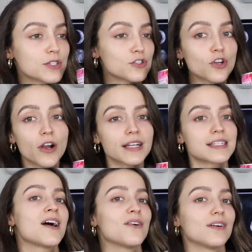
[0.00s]
it's dark as
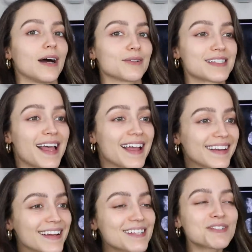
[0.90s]
hell
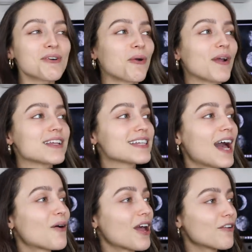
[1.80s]
outside. It's so crazy
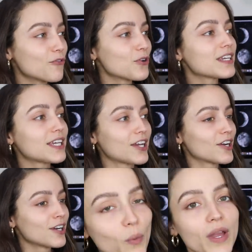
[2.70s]
how every
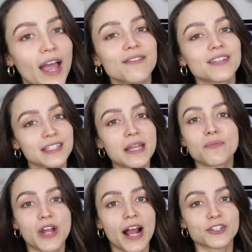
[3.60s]
year we have the same
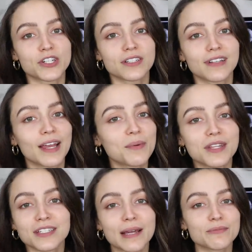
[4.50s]
reaction. Like when
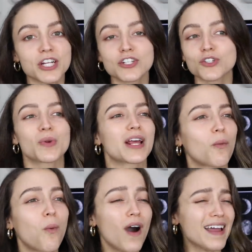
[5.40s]
the time changes, we're like,
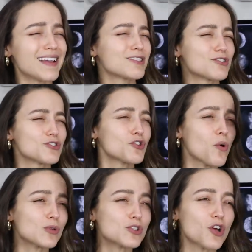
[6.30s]
what? It's
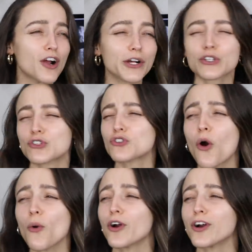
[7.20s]
so dark, so